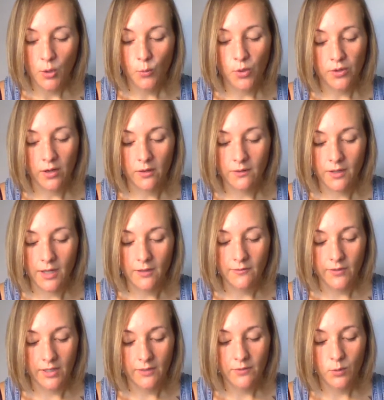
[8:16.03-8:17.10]
with our love,
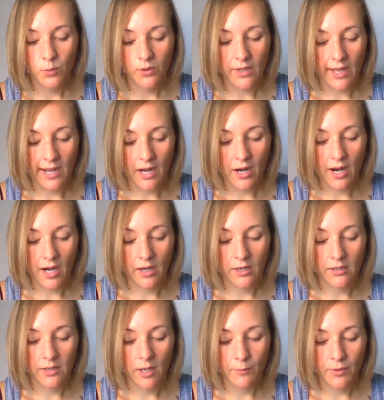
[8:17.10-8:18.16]
even with
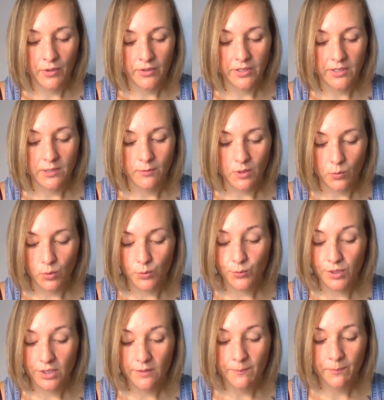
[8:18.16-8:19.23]
our ability to be
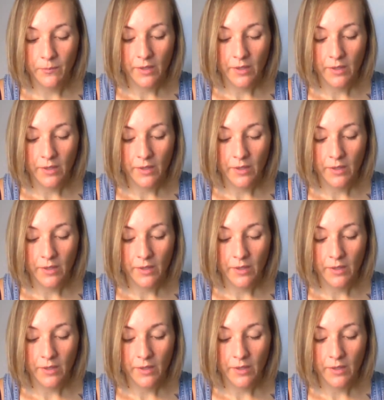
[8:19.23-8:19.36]
wounded.